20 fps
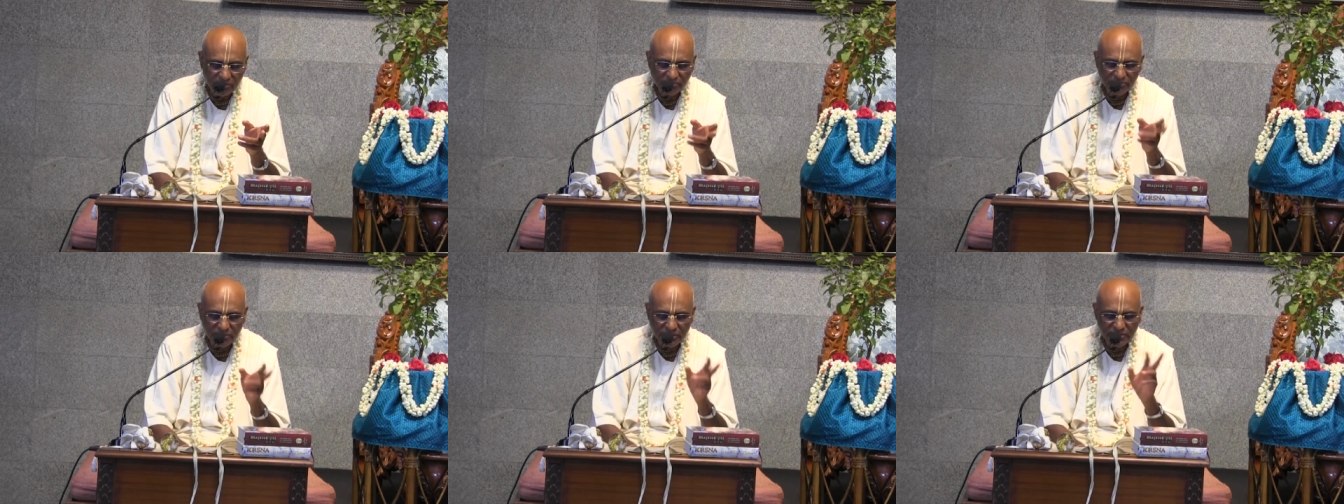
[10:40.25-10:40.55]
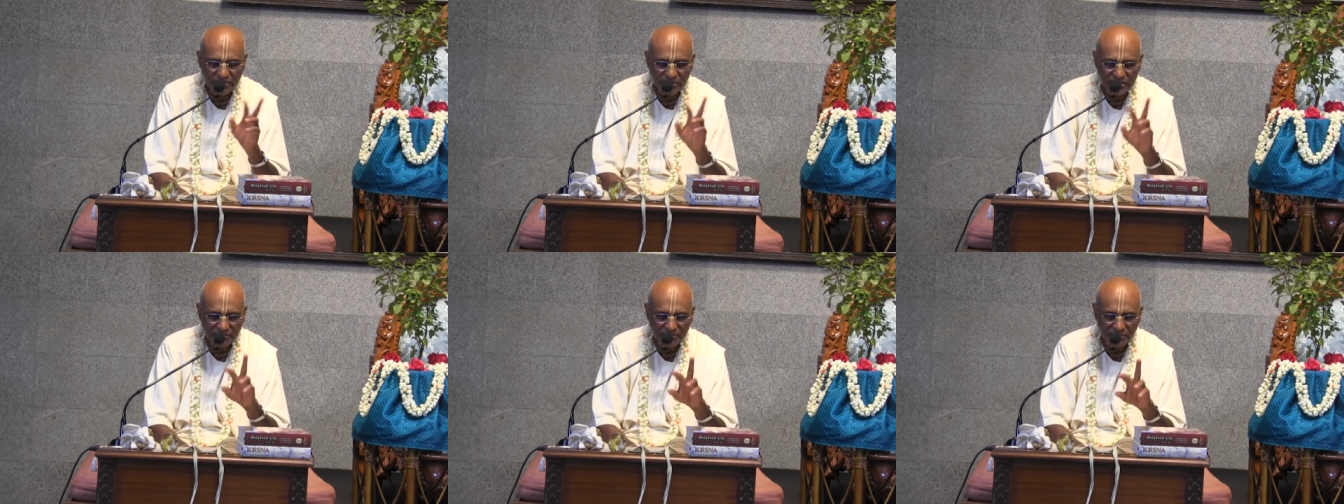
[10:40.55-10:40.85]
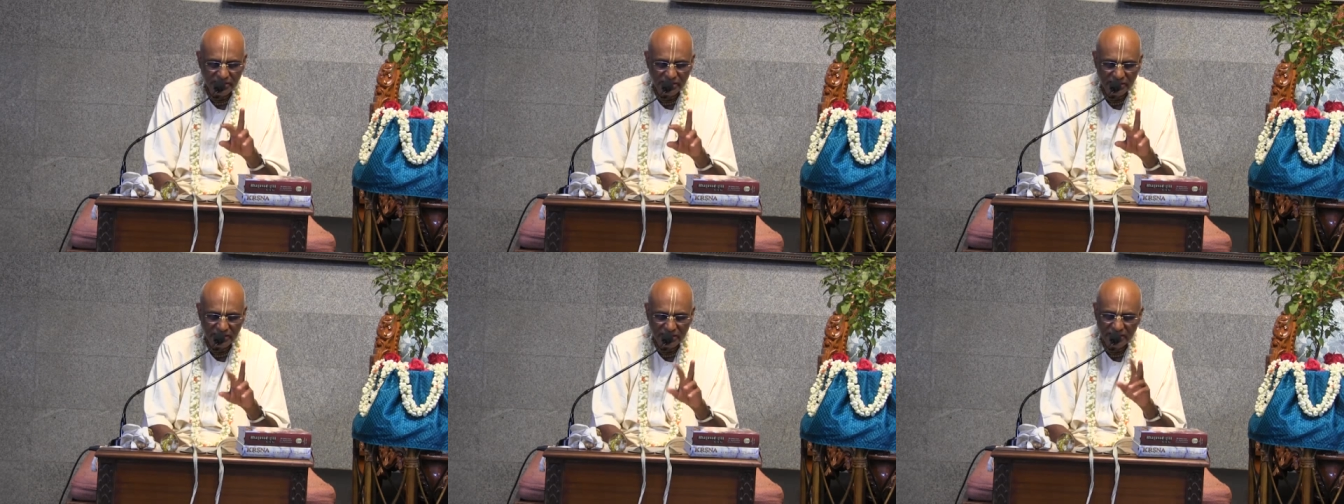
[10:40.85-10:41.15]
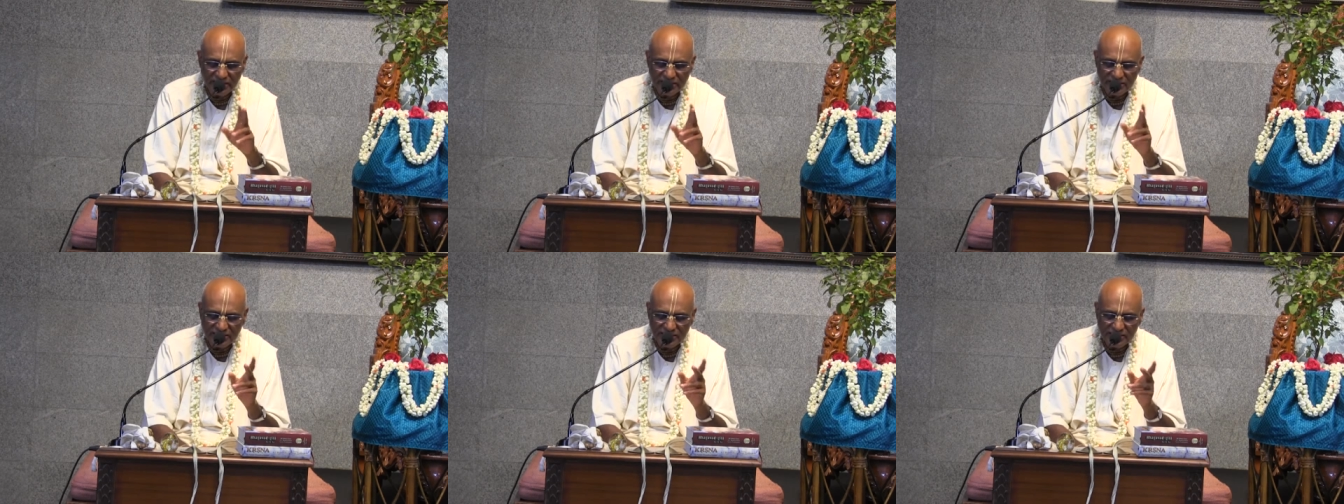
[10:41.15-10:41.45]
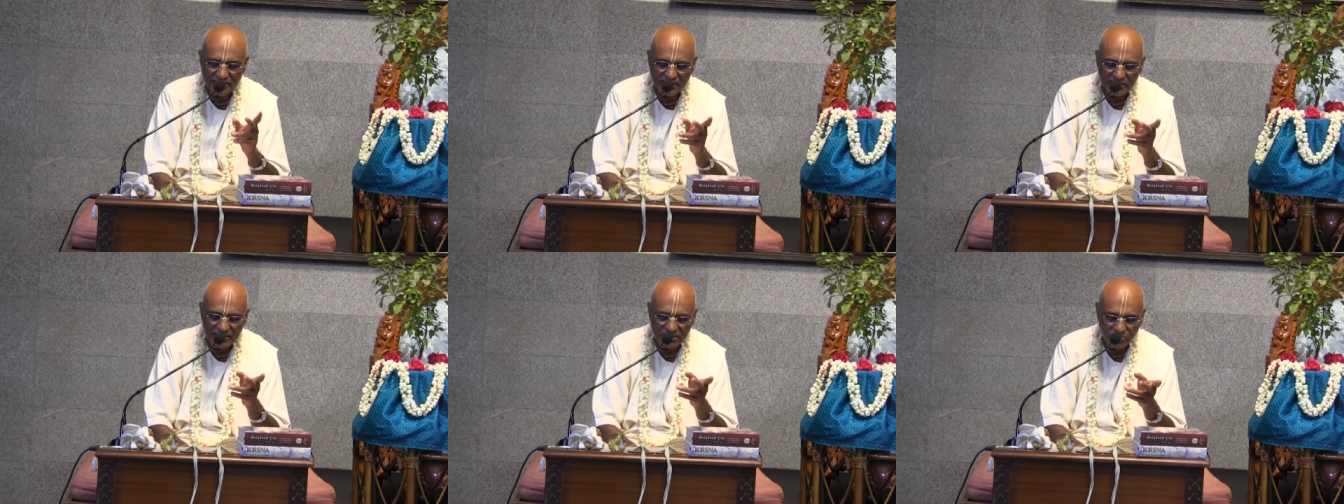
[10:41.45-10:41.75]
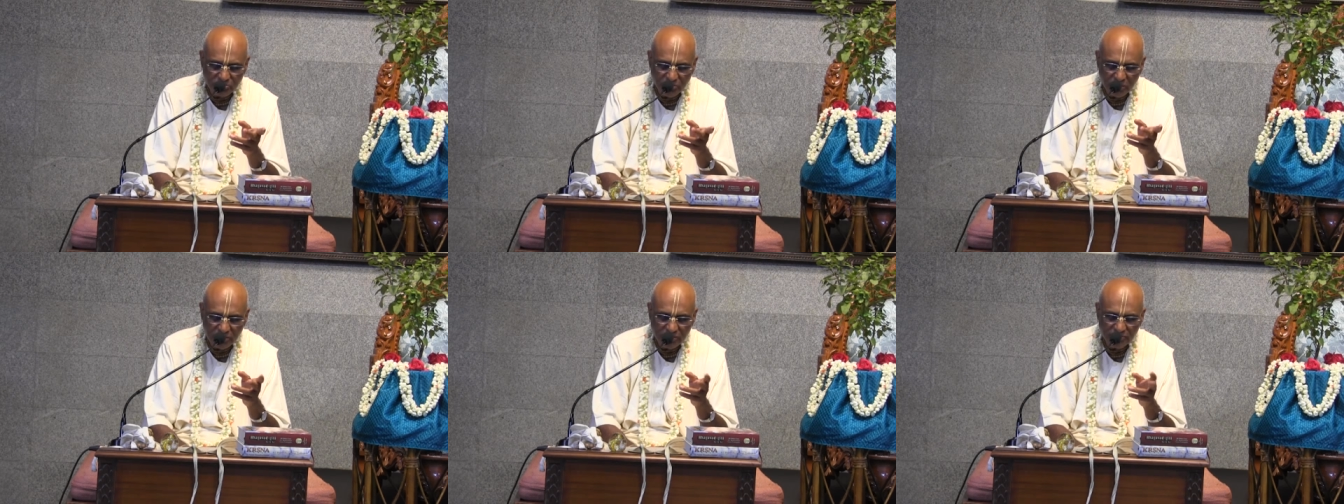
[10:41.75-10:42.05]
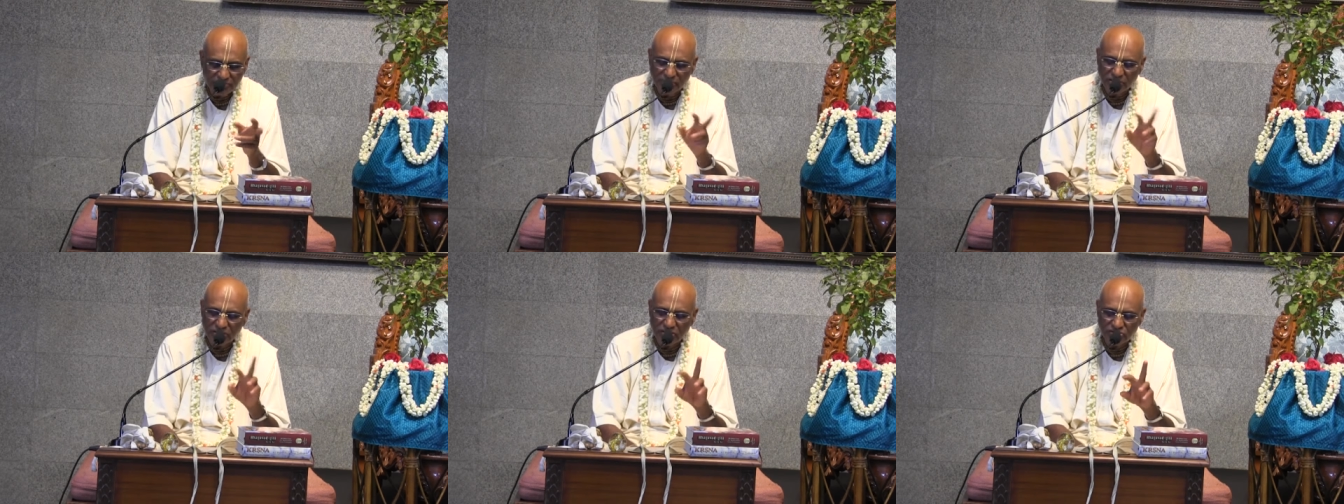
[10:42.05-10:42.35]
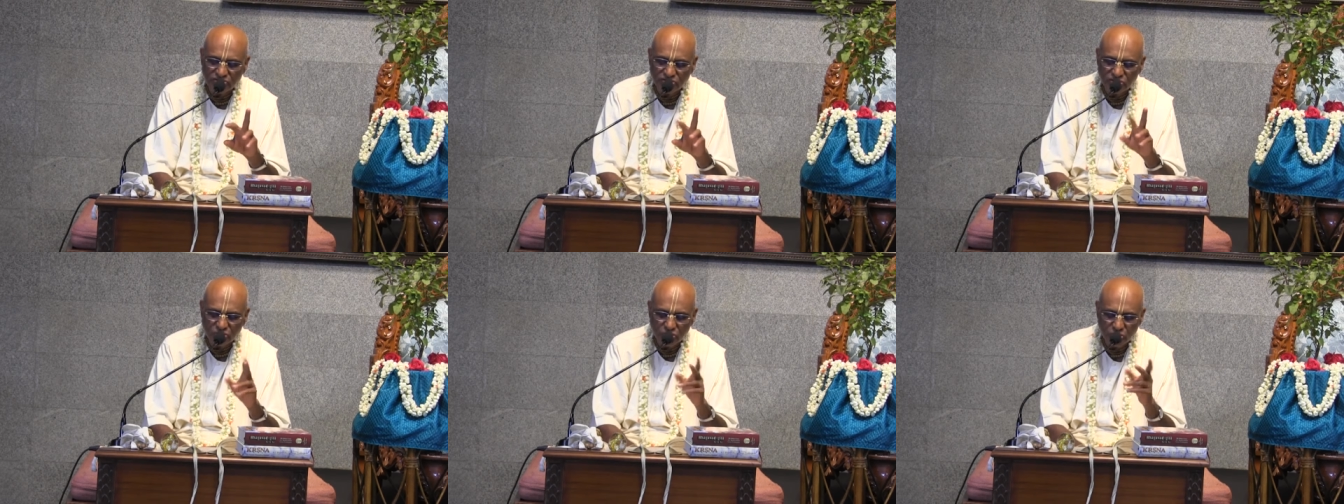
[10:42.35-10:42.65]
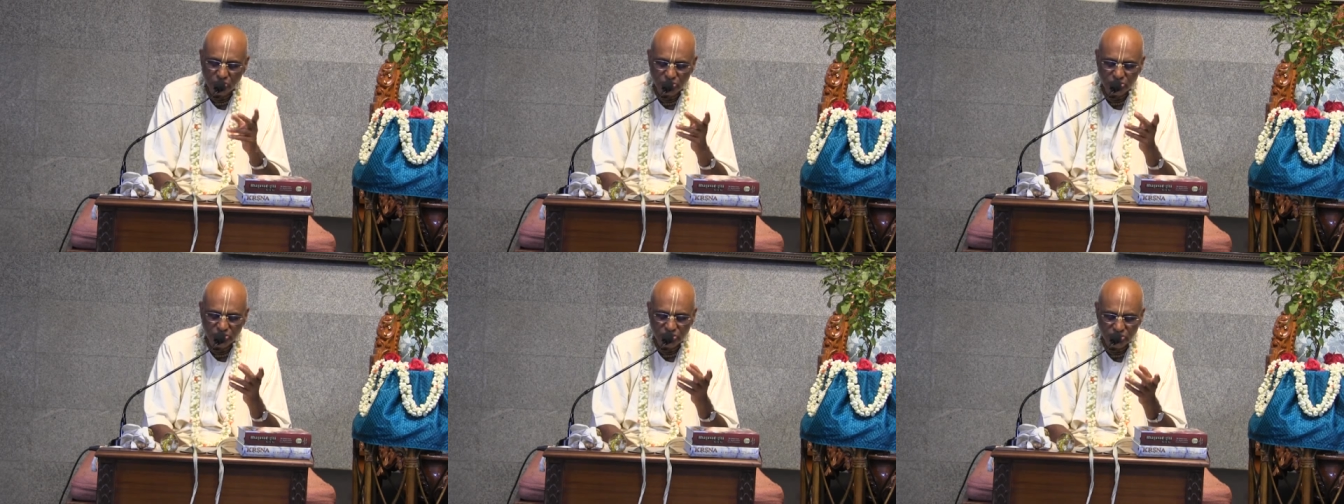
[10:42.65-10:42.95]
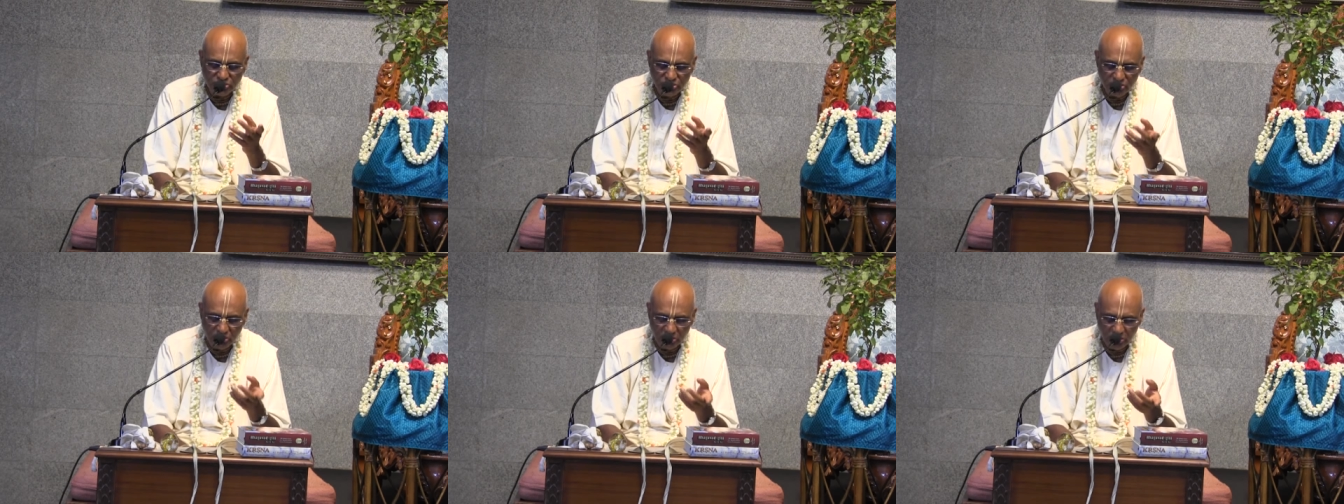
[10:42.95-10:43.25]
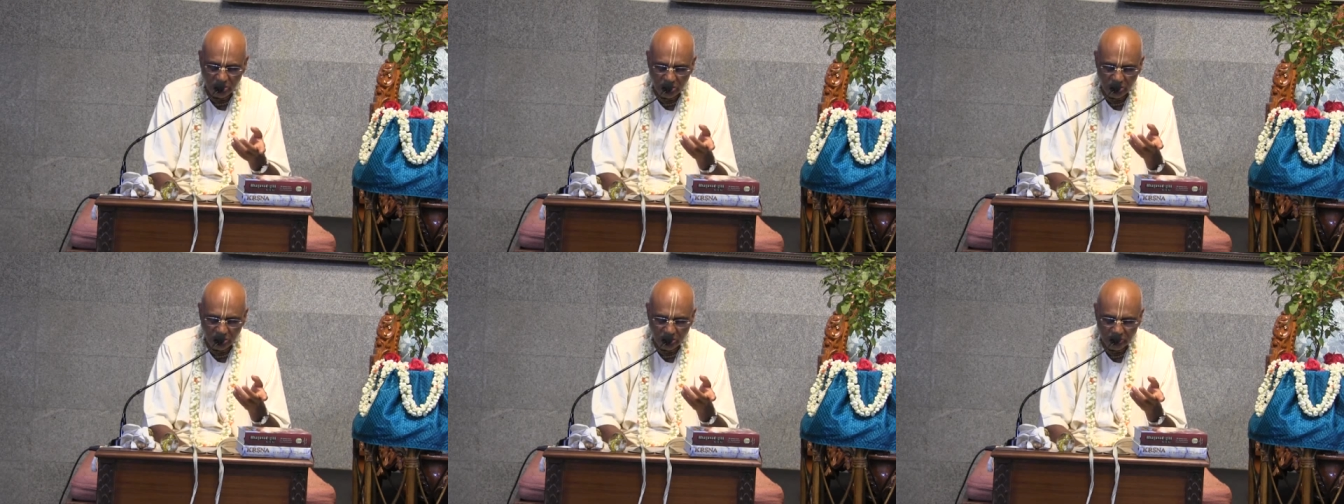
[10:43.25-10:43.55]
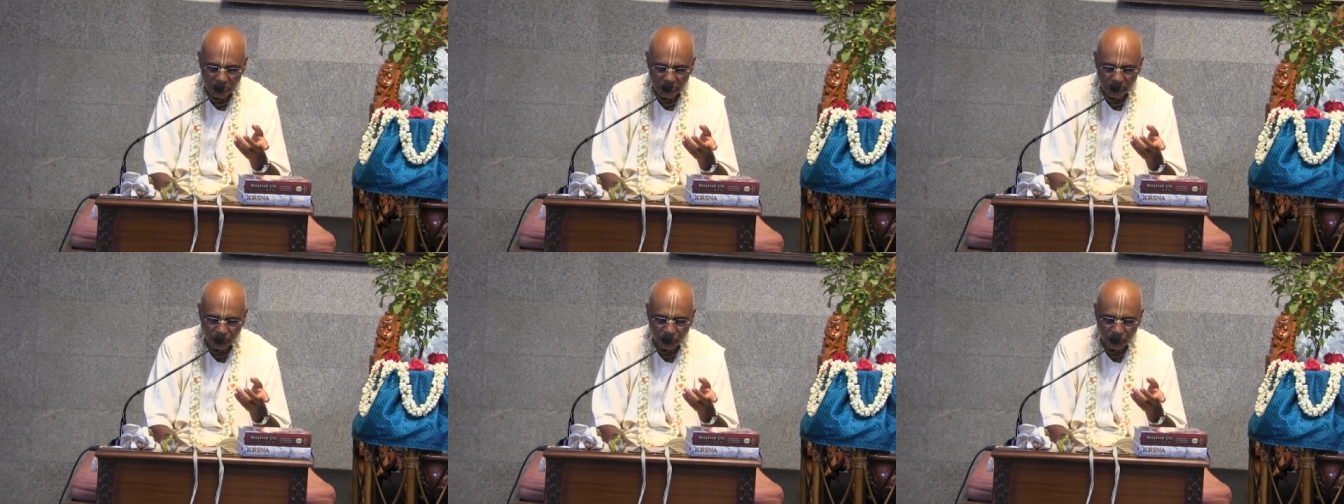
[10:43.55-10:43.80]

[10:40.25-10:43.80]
but simultaneously it is one because the source is all Lord.